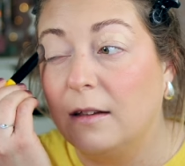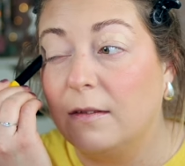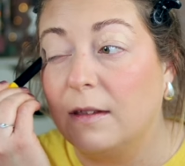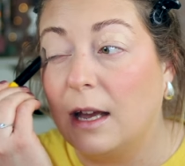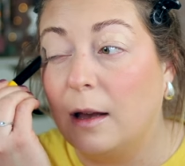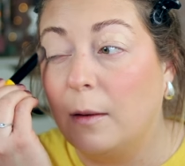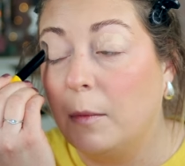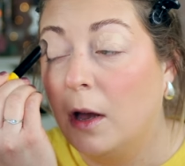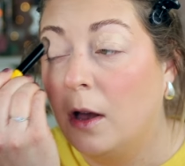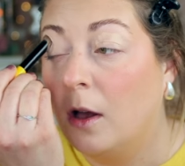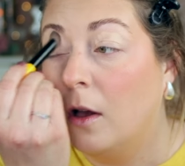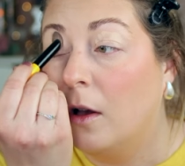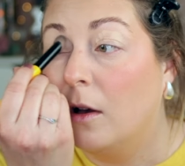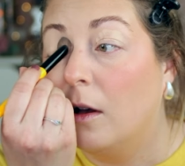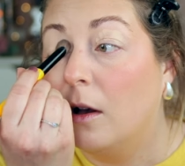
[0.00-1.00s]
them.
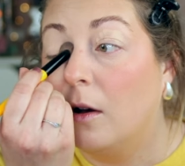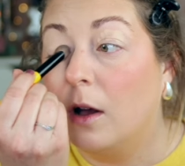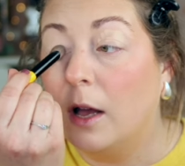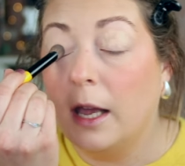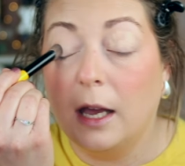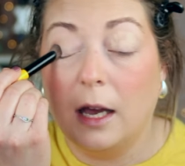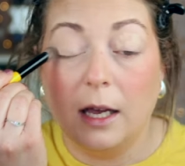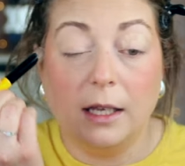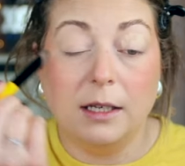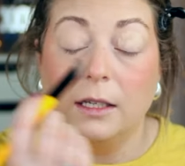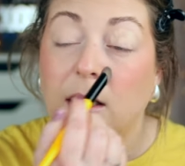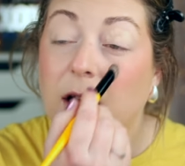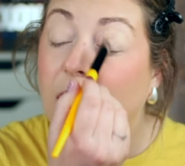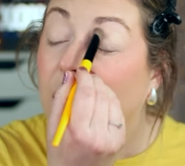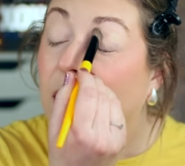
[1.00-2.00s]

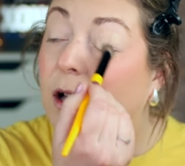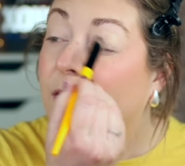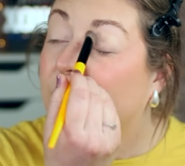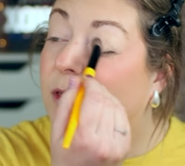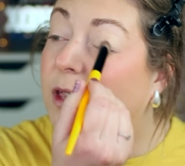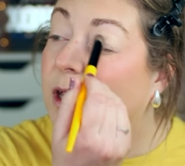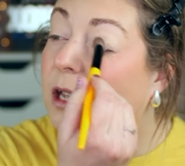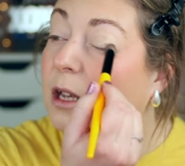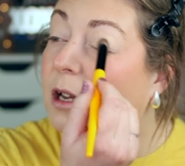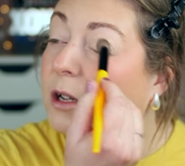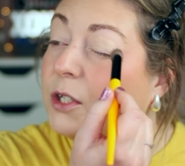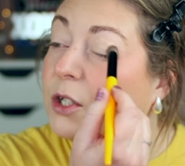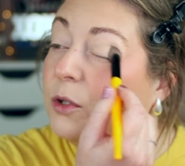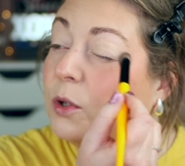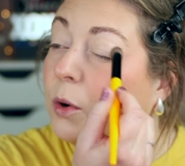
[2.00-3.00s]
And
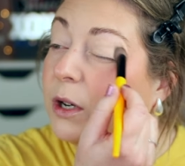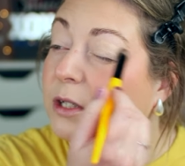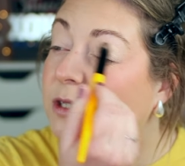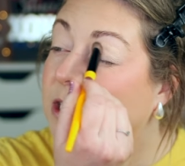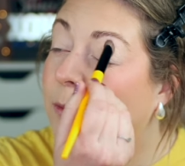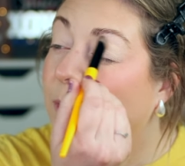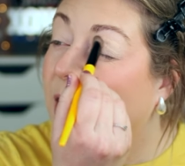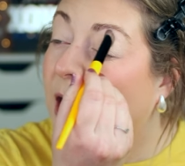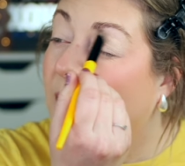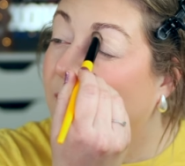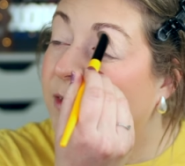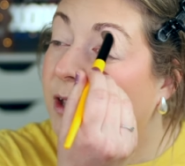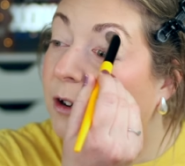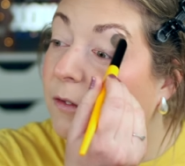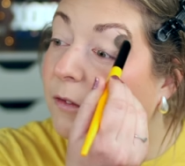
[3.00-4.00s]
the tutorials that we
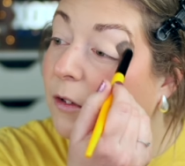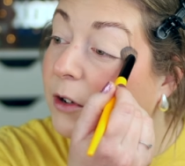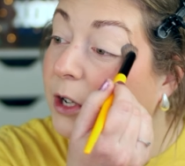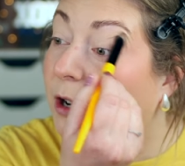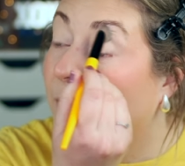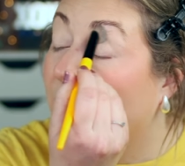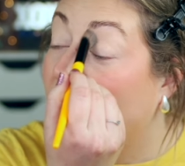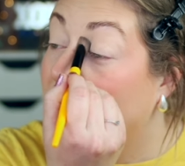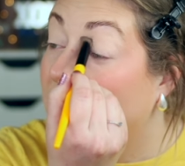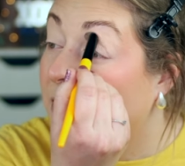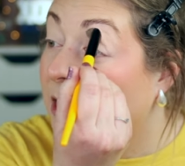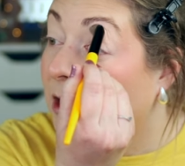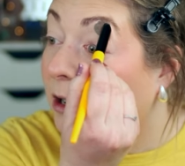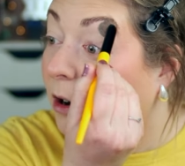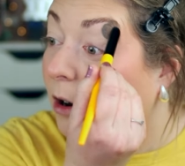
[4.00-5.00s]
have that are floating around
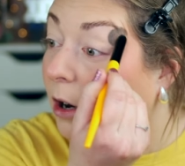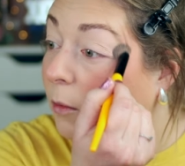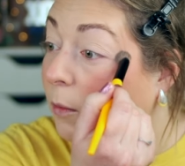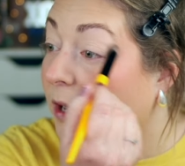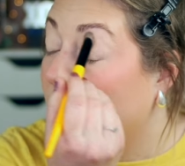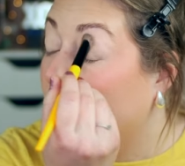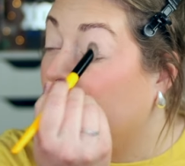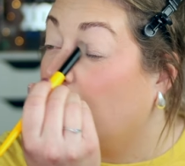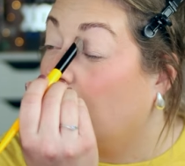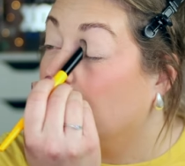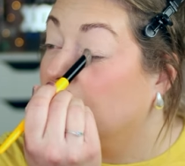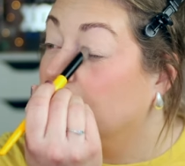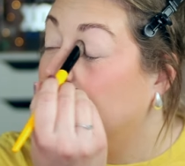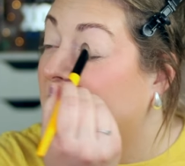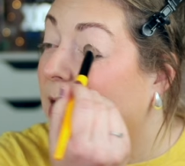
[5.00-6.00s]
out there are with
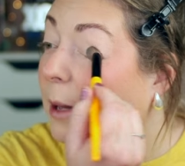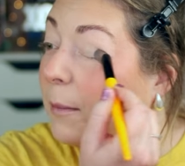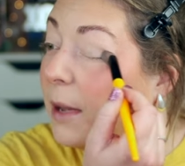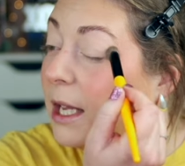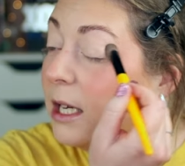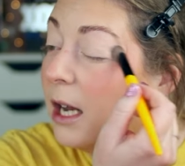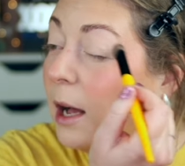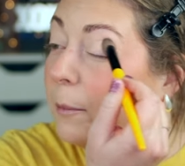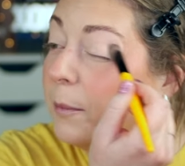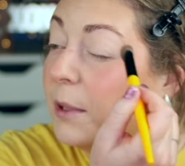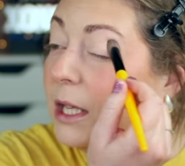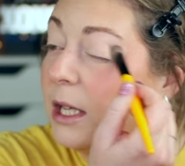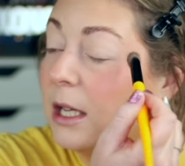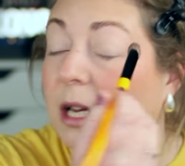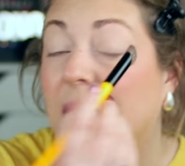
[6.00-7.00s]
product that may not
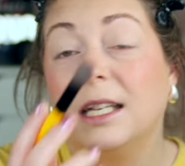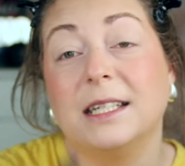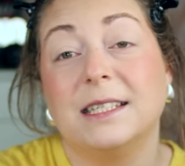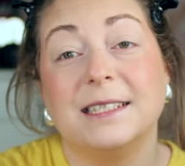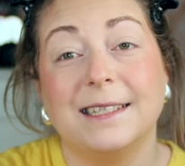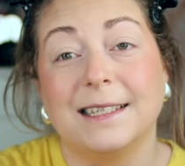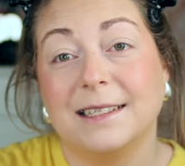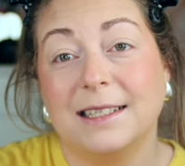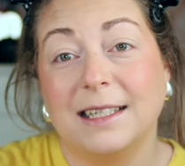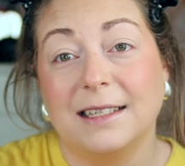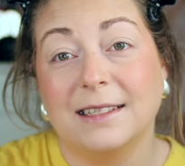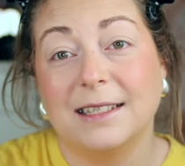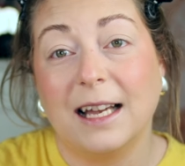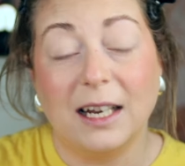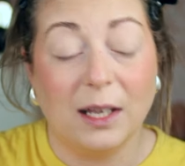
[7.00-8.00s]
be in
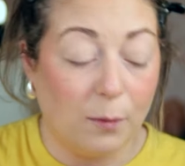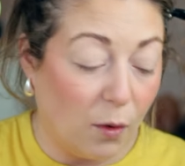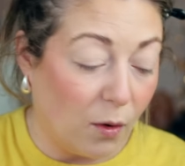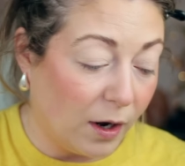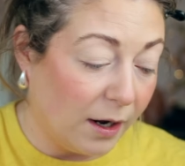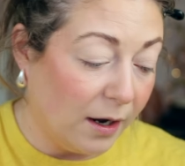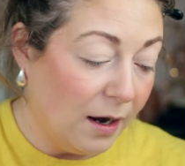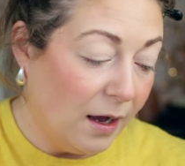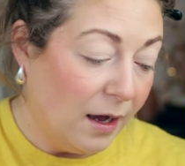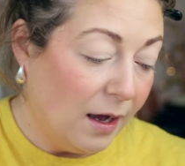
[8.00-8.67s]
existence anymore.